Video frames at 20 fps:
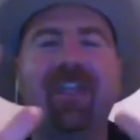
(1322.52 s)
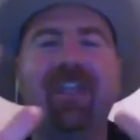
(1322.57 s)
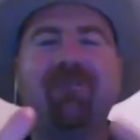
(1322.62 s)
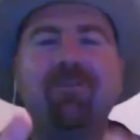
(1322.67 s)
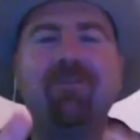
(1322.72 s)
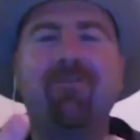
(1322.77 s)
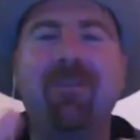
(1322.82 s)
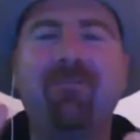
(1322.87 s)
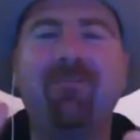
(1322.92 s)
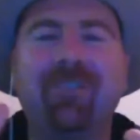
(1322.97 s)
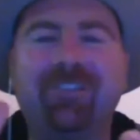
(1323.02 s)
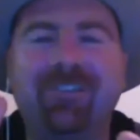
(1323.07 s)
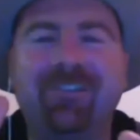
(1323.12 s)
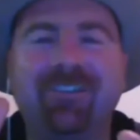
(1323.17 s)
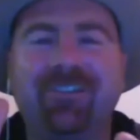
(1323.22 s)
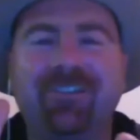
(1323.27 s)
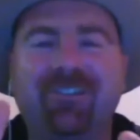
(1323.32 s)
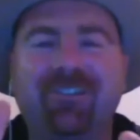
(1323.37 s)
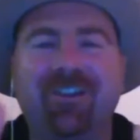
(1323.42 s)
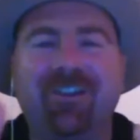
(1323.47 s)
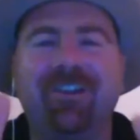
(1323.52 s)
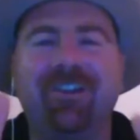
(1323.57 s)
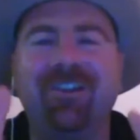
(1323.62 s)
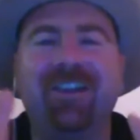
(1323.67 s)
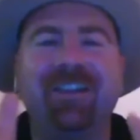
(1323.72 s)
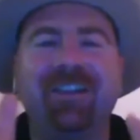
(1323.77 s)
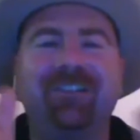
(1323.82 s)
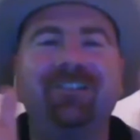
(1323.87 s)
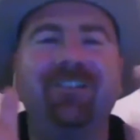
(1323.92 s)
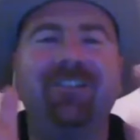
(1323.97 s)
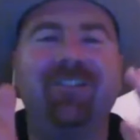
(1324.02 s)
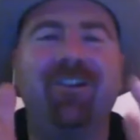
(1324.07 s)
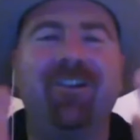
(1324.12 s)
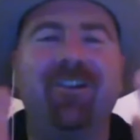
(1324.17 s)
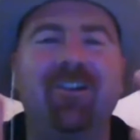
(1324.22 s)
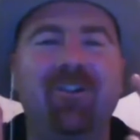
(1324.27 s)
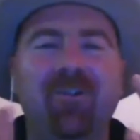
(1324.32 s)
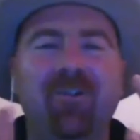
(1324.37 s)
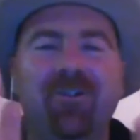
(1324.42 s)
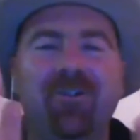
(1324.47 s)
everyone watching the show gets to know
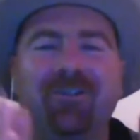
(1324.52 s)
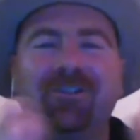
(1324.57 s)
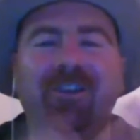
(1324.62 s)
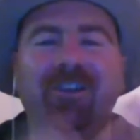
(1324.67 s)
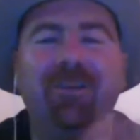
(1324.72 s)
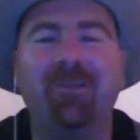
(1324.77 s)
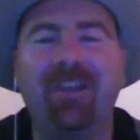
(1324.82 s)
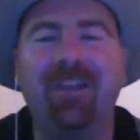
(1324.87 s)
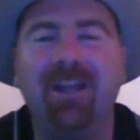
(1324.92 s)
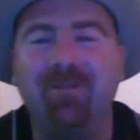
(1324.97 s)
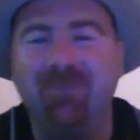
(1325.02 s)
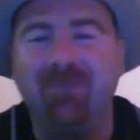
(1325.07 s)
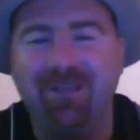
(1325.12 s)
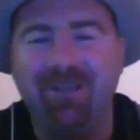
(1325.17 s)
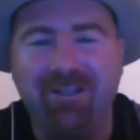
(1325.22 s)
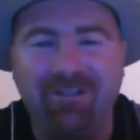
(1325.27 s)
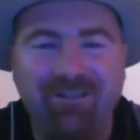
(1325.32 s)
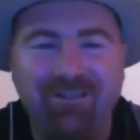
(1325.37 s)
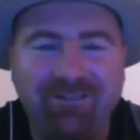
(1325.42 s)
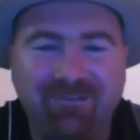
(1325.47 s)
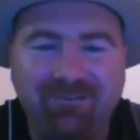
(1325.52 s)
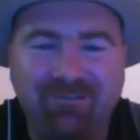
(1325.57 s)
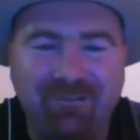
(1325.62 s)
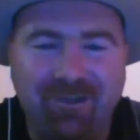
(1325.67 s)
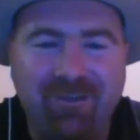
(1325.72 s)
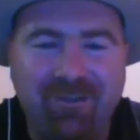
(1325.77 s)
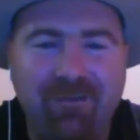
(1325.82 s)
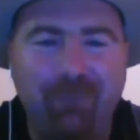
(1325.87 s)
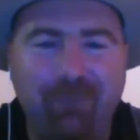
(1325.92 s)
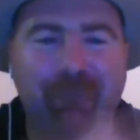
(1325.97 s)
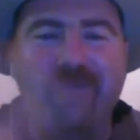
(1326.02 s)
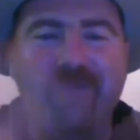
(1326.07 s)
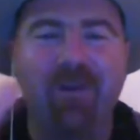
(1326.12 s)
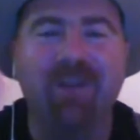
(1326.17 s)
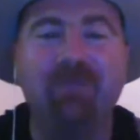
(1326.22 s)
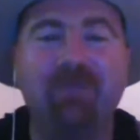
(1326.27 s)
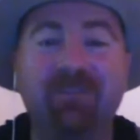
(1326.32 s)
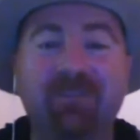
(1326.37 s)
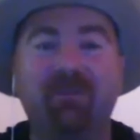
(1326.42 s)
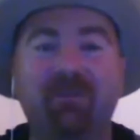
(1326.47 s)
who Simon Haywood is, right? The freedom
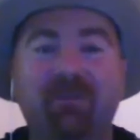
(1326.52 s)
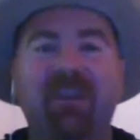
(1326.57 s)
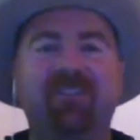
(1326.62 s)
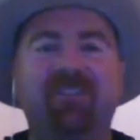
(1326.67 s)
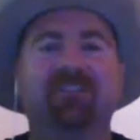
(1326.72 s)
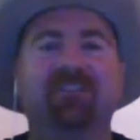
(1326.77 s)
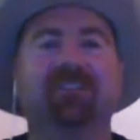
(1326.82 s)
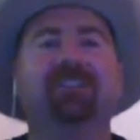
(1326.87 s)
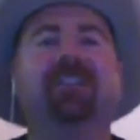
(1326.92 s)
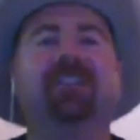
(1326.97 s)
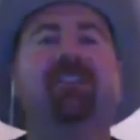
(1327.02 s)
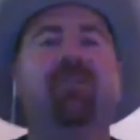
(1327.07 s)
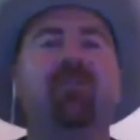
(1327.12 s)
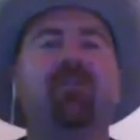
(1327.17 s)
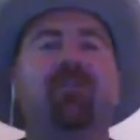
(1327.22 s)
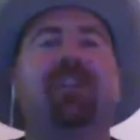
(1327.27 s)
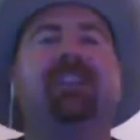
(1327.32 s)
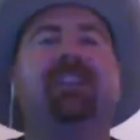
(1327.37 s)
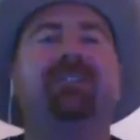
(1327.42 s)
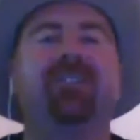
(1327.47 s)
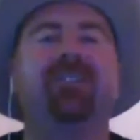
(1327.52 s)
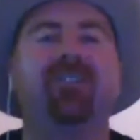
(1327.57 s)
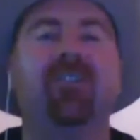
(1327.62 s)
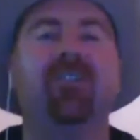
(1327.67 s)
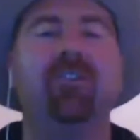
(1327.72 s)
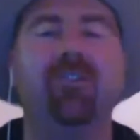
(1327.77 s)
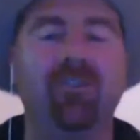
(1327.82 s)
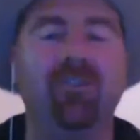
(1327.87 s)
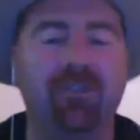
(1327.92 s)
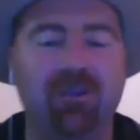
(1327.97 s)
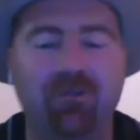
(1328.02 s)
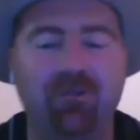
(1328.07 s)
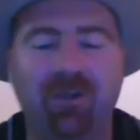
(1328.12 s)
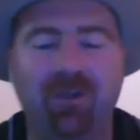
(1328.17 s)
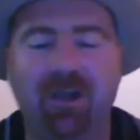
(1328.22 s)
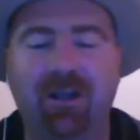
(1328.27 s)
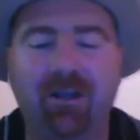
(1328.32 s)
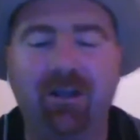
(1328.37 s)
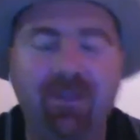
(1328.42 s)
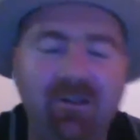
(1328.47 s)
specialist. Everyone gets to know who you
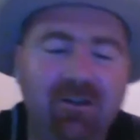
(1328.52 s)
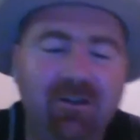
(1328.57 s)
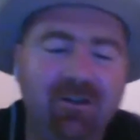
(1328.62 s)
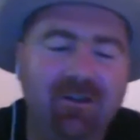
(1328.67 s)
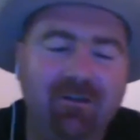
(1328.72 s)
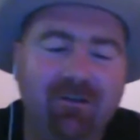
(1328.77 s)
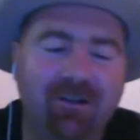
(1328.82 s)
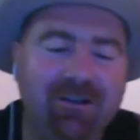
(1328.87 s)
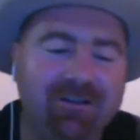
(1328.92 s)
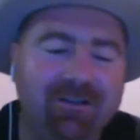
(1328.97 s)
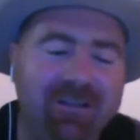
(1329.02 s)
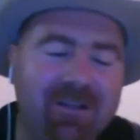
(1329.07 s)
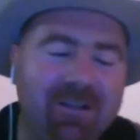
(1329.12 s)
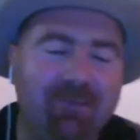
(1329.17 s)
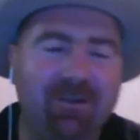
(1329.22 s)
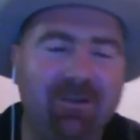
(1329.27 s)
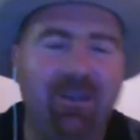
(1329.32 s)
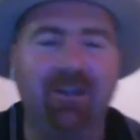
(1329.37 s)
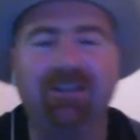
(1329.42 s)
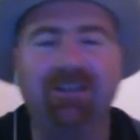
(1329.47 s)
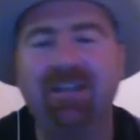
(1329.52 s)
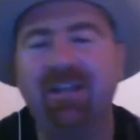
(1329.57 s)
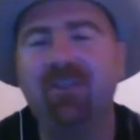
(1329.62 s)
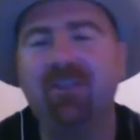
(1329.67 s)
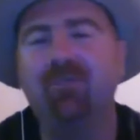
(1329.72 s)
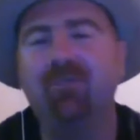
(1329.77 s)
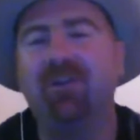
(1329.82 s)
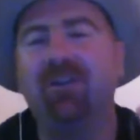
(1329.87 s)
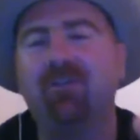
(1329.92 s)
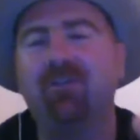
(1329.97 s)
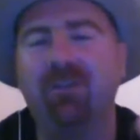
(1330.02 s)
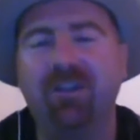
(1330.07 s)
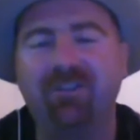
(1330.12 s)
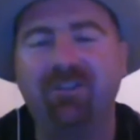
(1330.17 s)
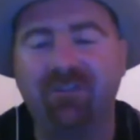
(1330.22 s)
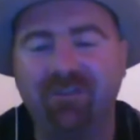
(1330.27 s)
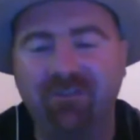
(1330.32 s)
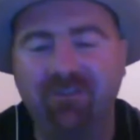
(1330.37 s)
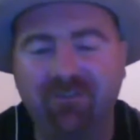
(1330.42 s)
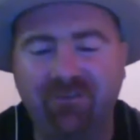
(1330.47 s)
are. Right, so here we go. 10 quick
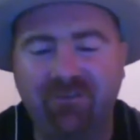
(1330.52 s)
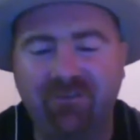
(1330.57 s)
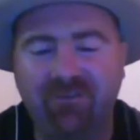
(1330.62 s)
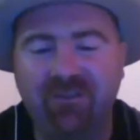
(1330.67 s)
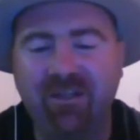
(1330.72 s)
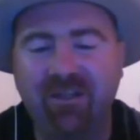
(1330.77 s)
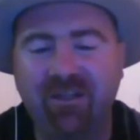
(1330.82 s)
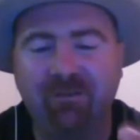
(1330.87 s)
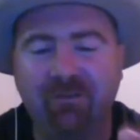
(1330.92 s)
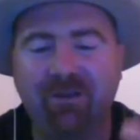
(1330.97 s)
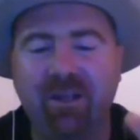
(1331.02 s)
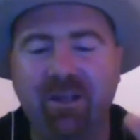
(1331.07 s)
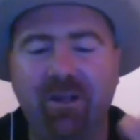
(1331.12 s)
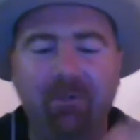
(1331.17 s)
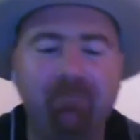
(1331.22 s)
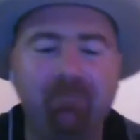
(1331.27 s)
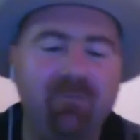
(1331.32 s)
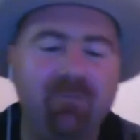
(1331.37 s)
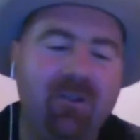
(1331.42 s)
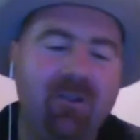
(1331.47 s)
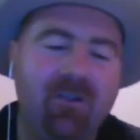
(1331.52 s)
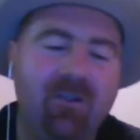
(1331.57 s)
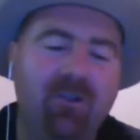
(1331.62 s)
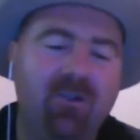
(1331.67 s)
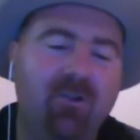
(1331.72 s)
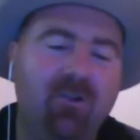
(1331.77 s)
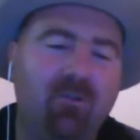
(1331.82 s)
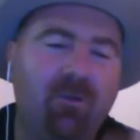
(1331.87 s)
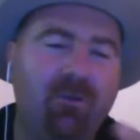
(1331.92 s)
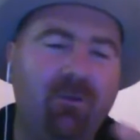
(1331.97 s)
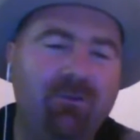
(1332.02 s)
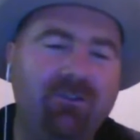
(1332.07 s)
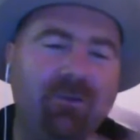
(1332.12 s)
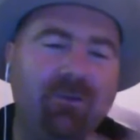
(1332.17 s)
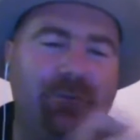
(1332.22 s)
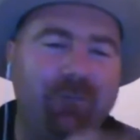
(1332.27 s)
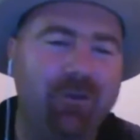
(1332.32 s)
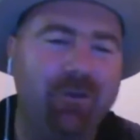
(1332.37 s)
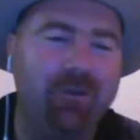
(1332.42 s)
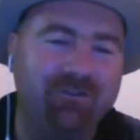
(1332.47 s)
questions. Here we go. What was your
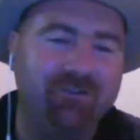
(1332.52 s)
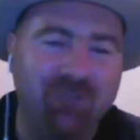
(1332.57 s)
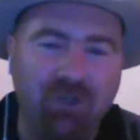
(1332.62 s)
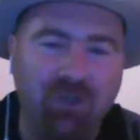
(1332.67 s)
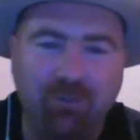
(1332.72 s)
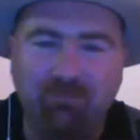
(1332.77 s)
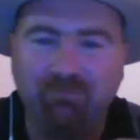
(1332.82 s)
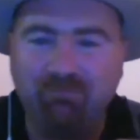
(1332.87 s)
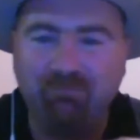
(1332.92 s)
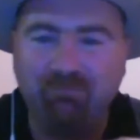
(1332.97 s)
first job?